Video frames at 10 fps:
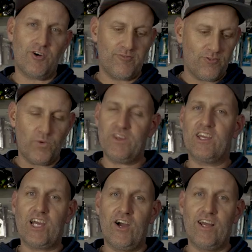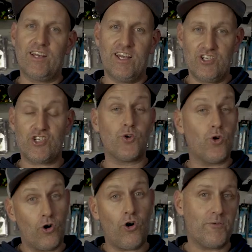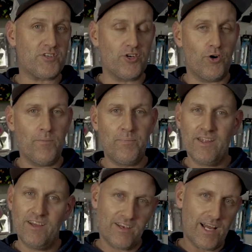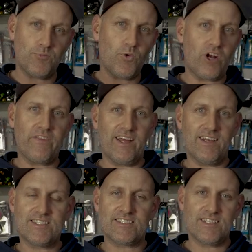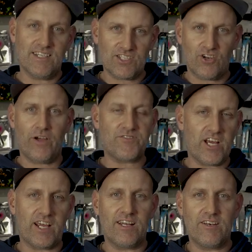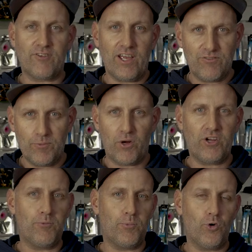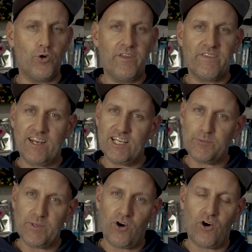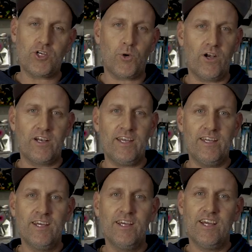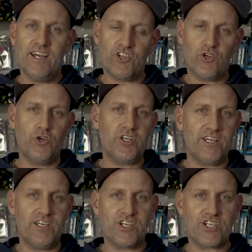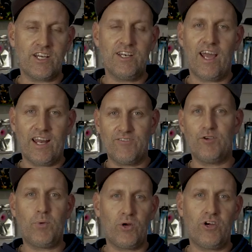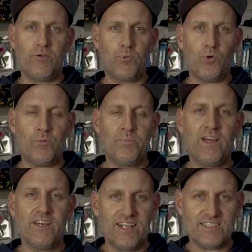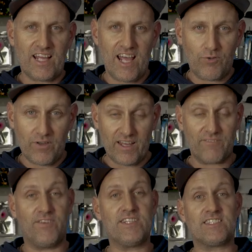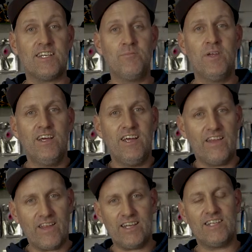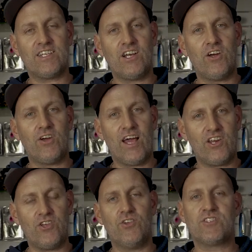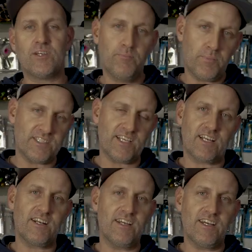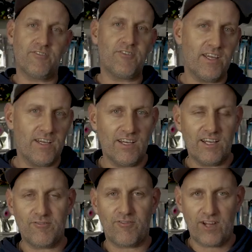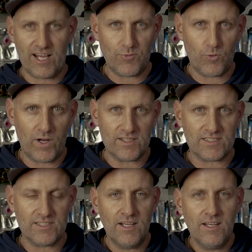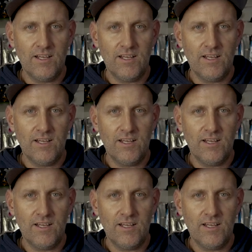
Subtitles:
of whether you're going inshore or offshore. Number one on that list is a life jacket for everybody on board. They need to be high quality, in good condition, and everybody on board needs to have one that fits them, and they need to know how to use them, particularly if they're inflatable ones.